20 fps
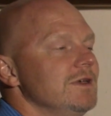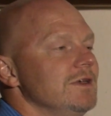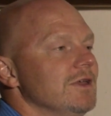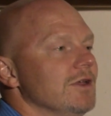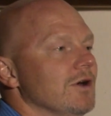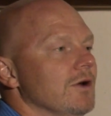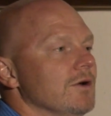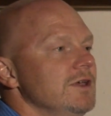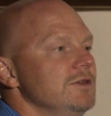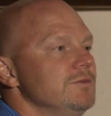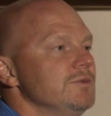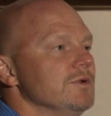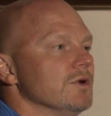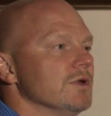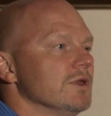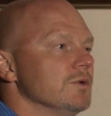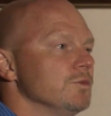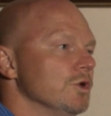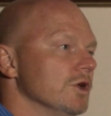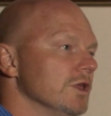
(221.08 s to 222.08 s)
you know, he's
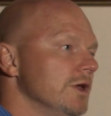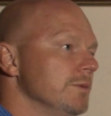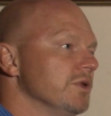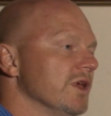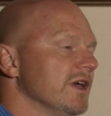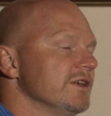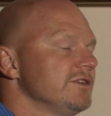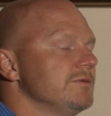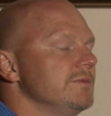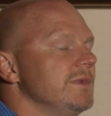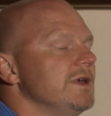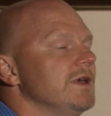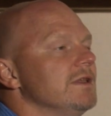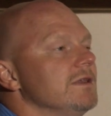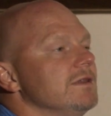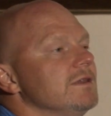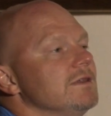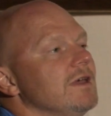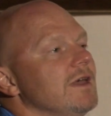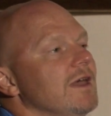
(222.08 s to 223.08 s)
really, really blessed me
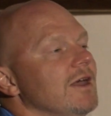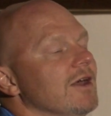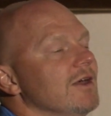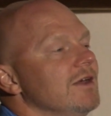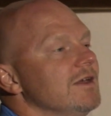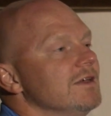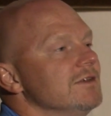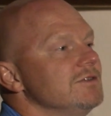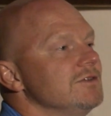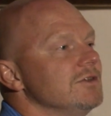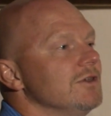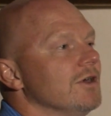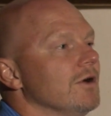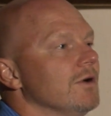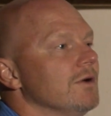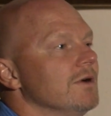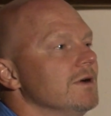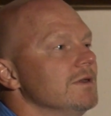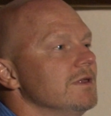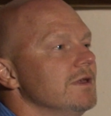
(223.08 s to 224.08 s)
in areas, you
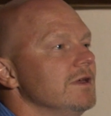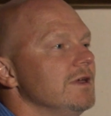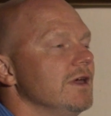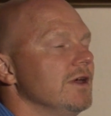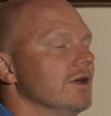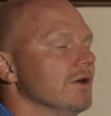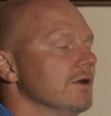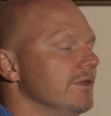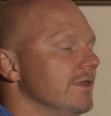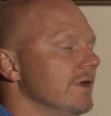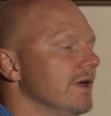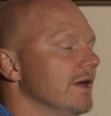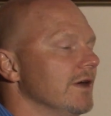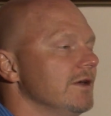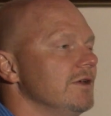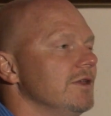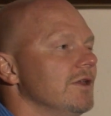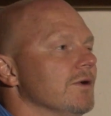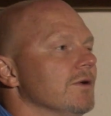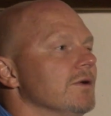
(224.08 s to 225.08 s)
know, here and there,
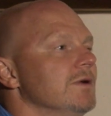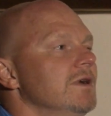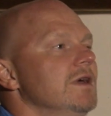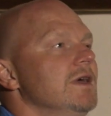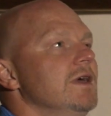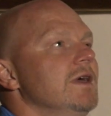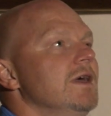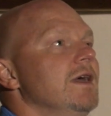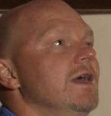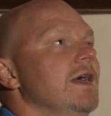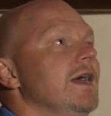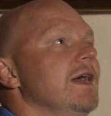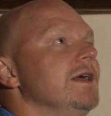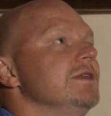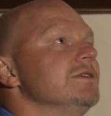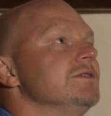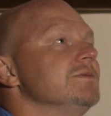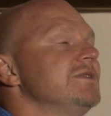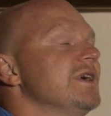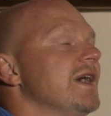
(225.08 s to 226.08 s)
you know.
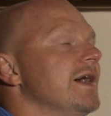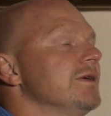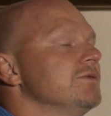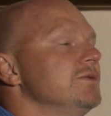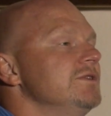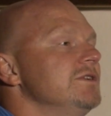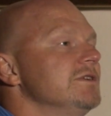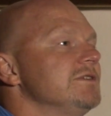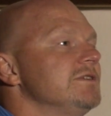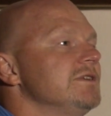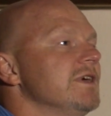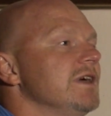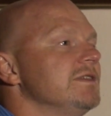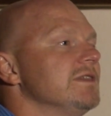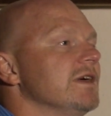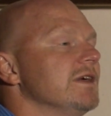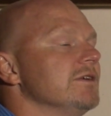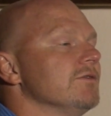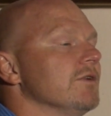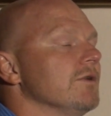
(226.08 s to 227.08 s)
And sometimes we just take
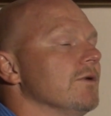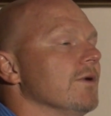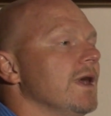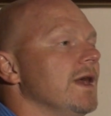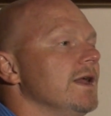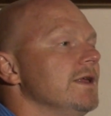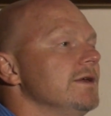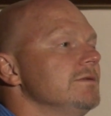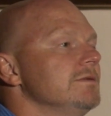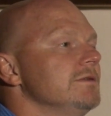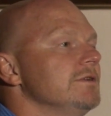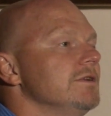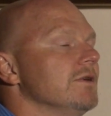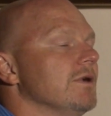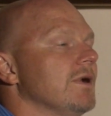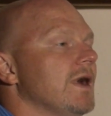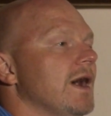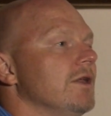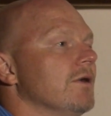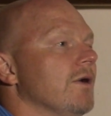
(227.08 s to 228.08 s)
things for granted. You
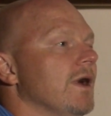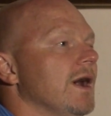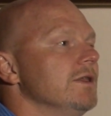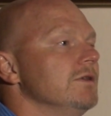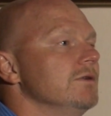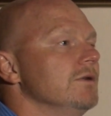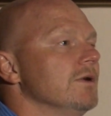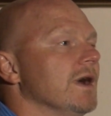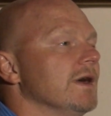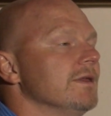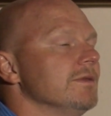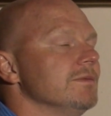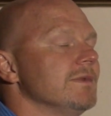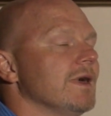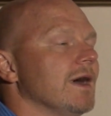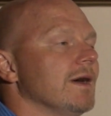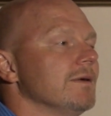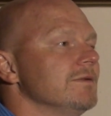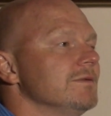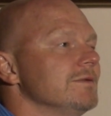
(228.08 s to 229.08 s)
know I do. I
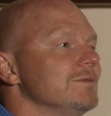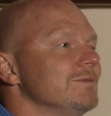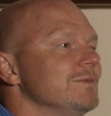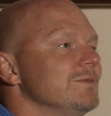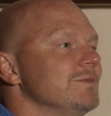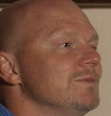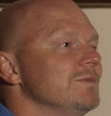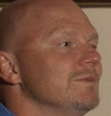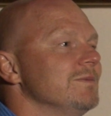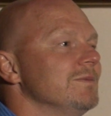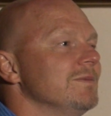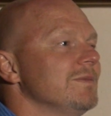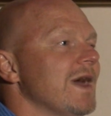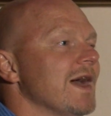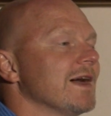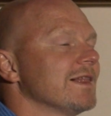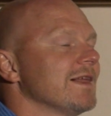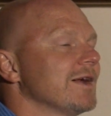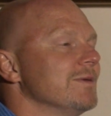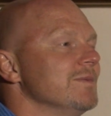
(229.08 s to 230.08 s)

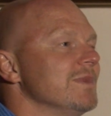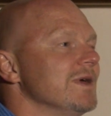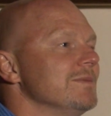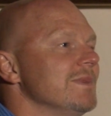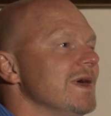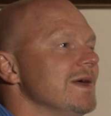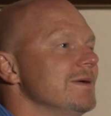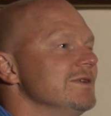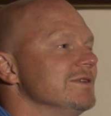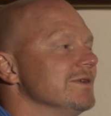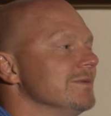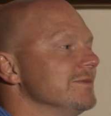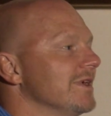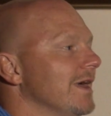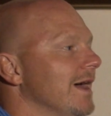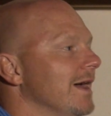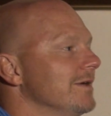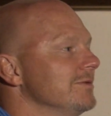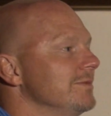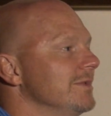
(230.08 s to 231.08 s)
act like a big baby
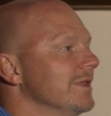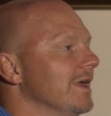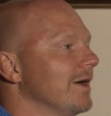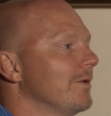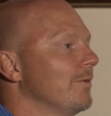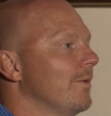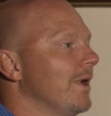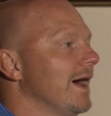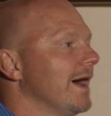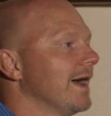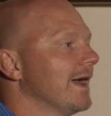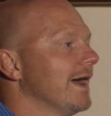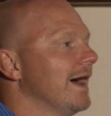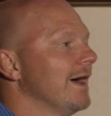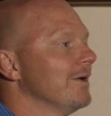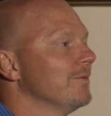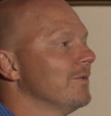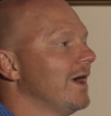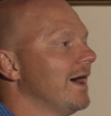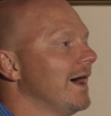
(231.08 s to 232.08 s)
sometimes and be like, why,
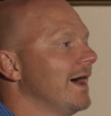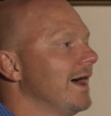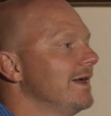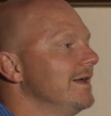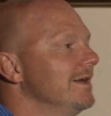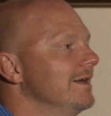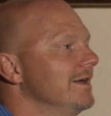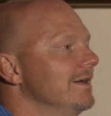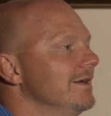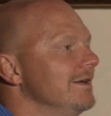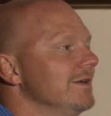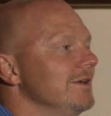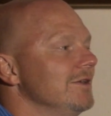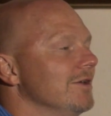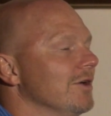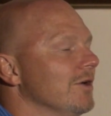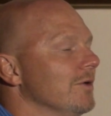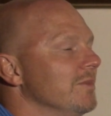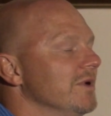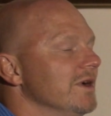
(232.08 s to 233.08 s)
God, why? You
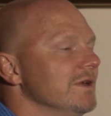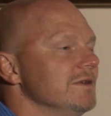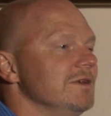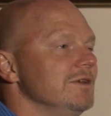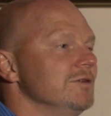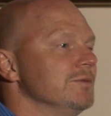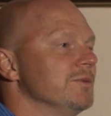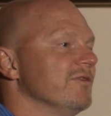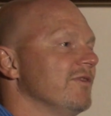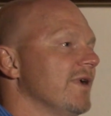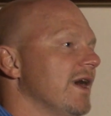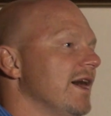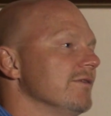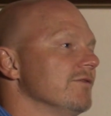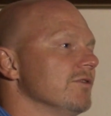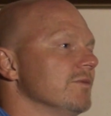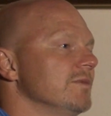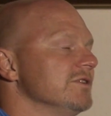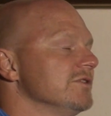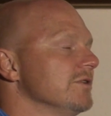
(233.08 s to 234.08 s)
know, but he's provided
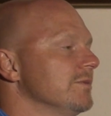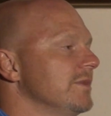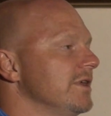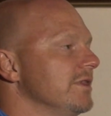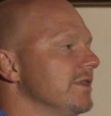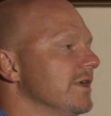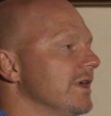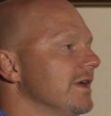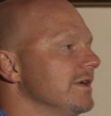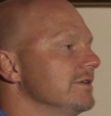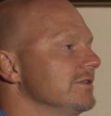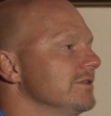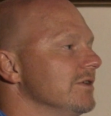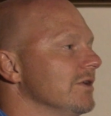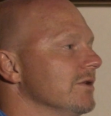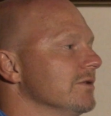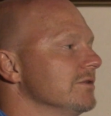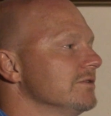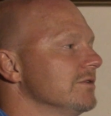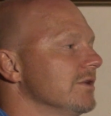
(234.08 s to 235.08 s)
for me so many things, you
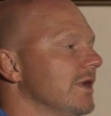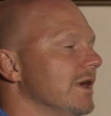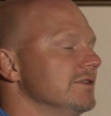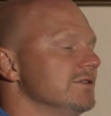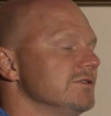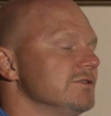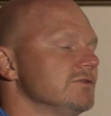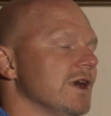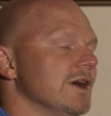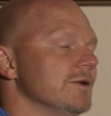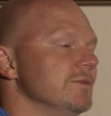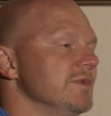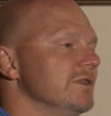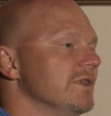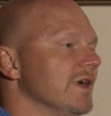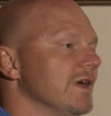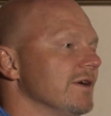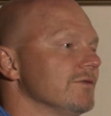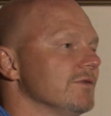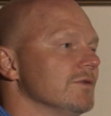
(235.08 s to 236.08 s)
know, so I just try to be
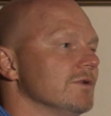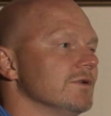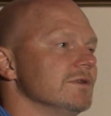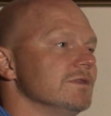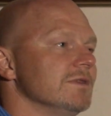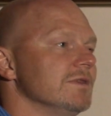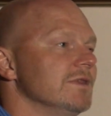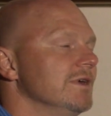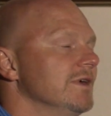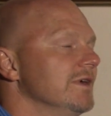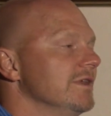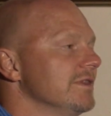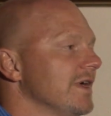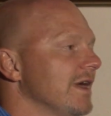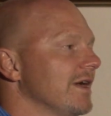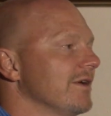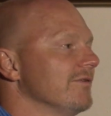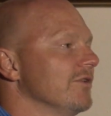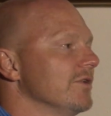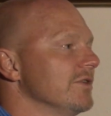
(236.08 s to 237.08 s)
thankful and
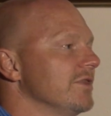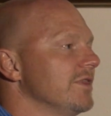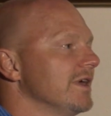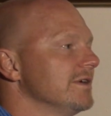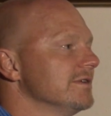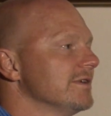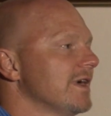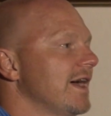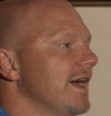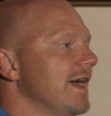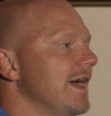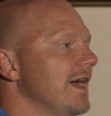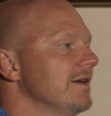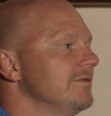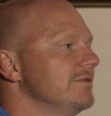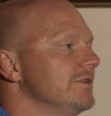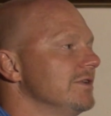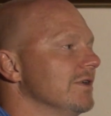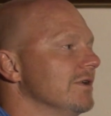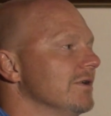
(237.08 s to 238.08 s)
thankful for the things I
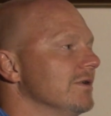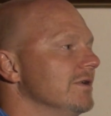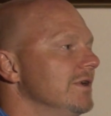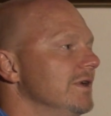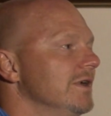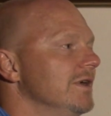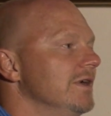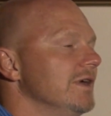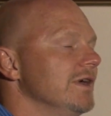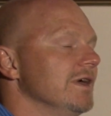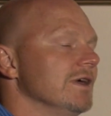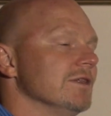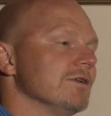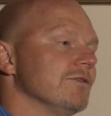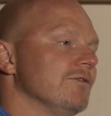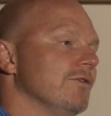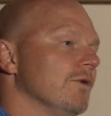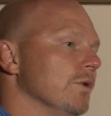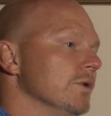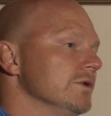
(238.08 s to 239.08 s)
have, you know, and
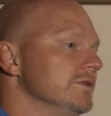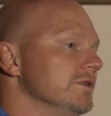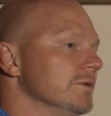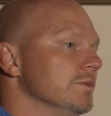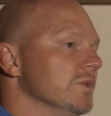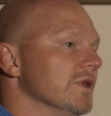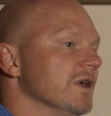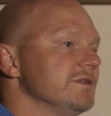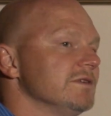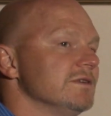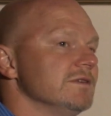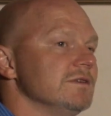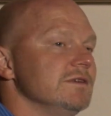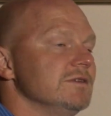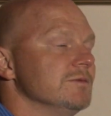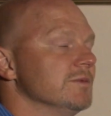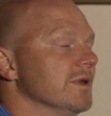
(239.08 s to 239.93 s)
look forward to the blessings he's